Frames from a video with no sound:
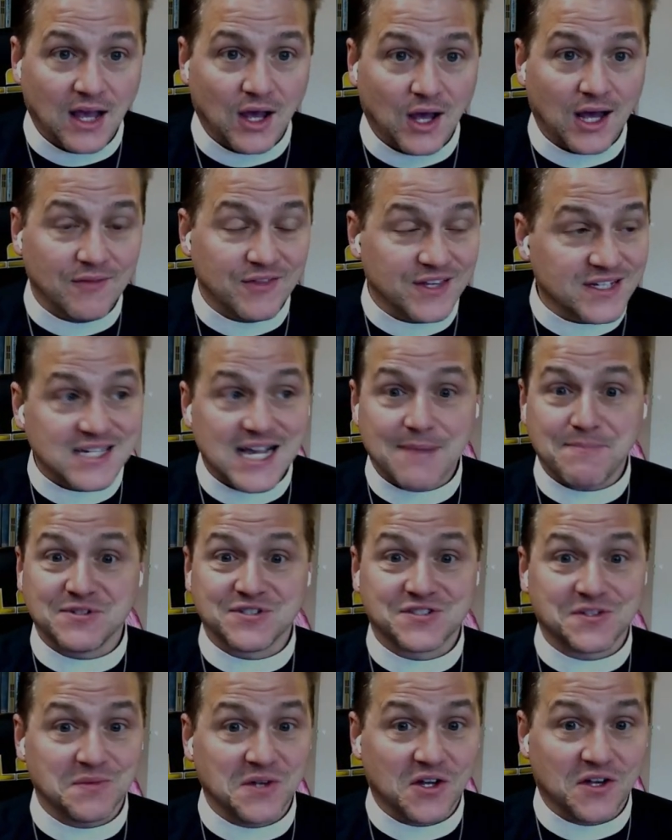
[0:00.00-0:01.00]
And this happens
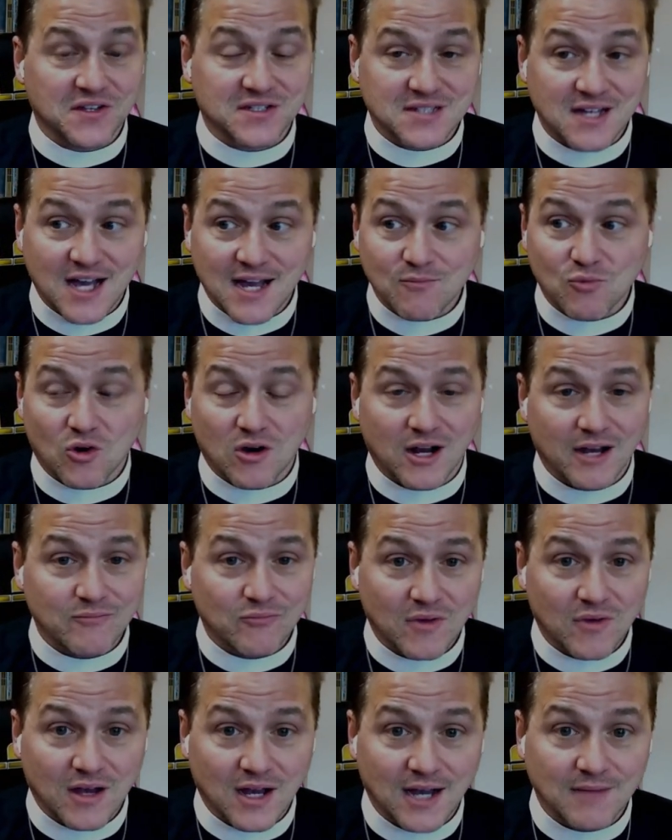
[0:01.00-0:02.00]
to me all the time, where
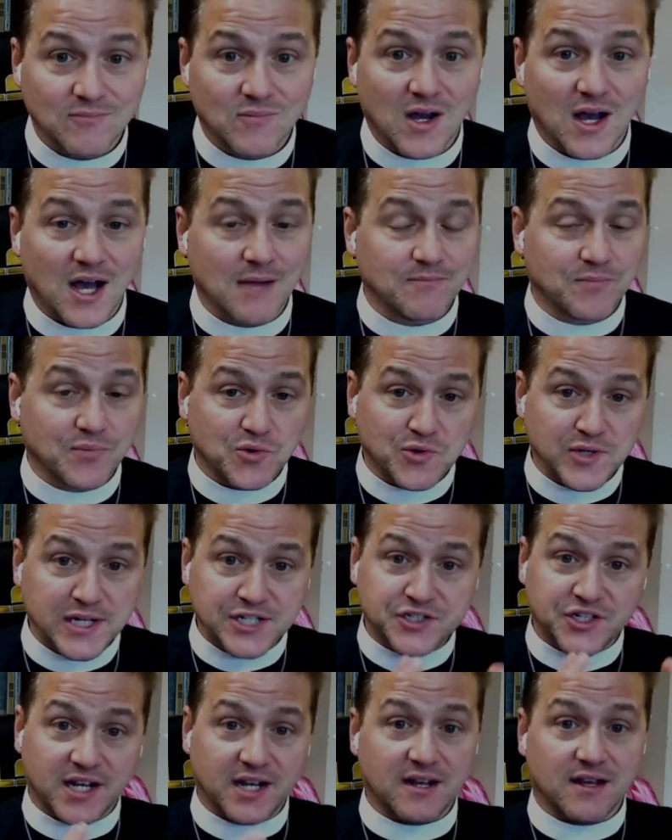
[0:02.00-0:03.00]
I'm
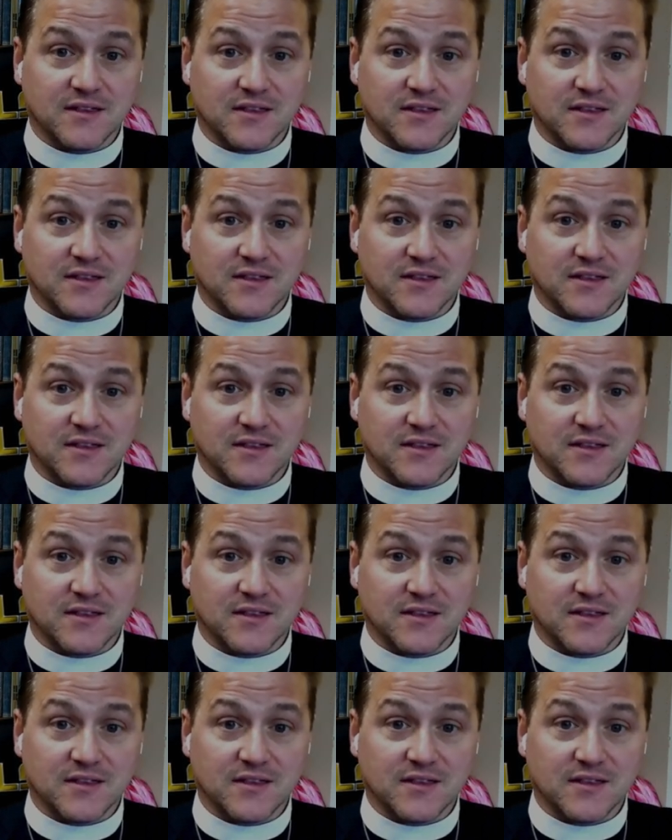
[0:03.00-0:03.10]
preaching